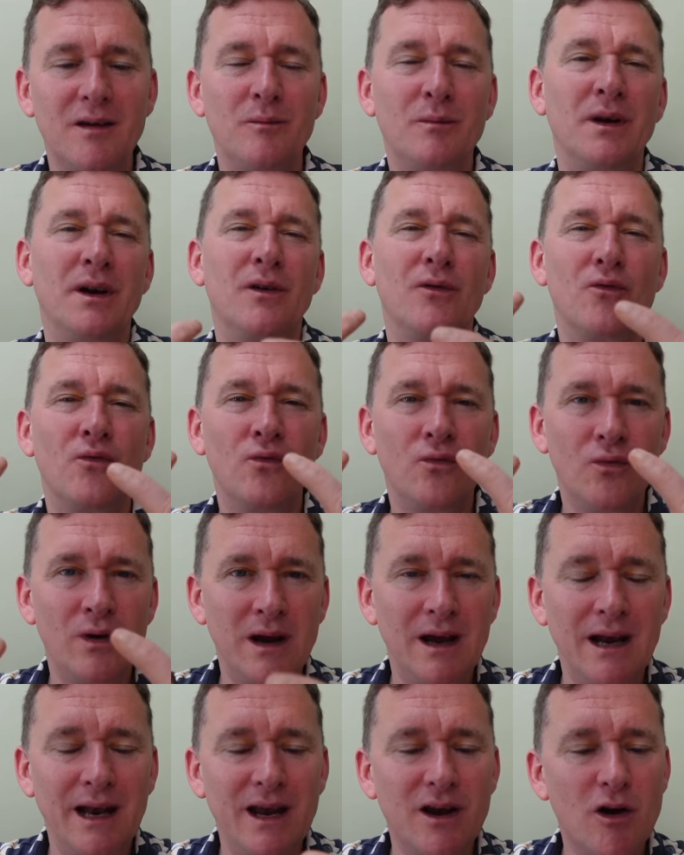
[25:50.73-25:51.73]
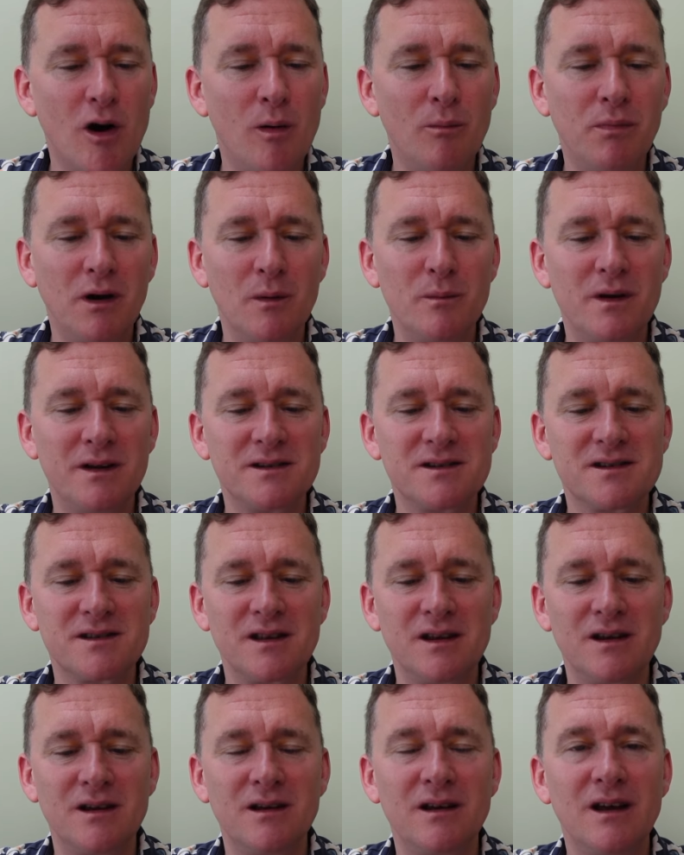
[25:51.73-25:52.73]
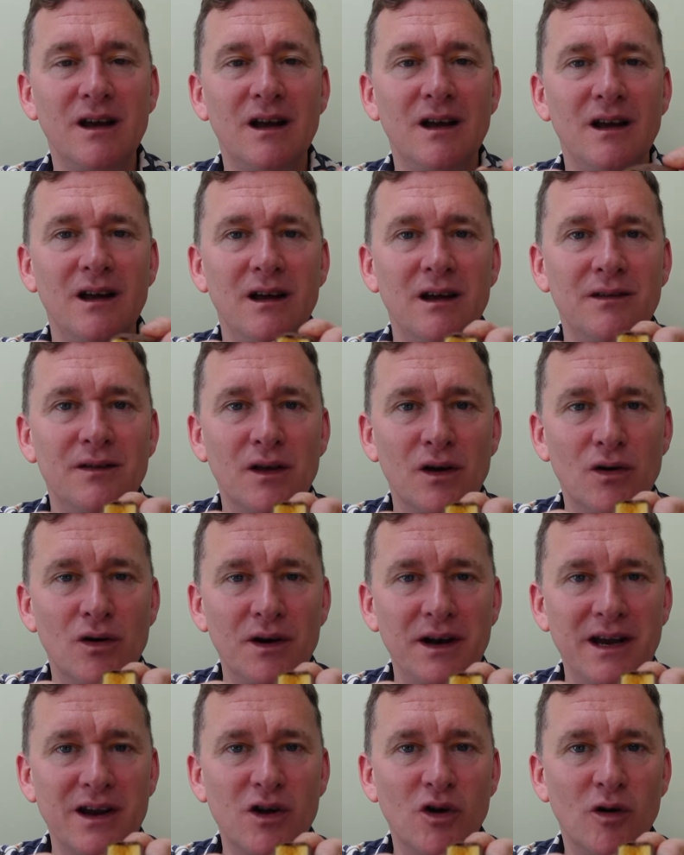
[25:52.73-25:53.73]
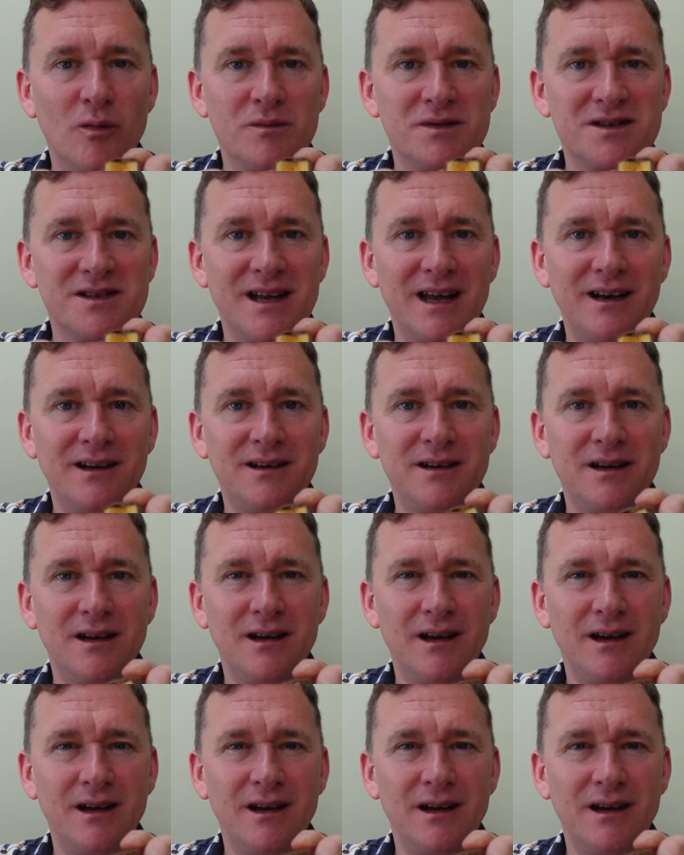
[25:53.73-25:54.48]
but it really complements the honeycomb center.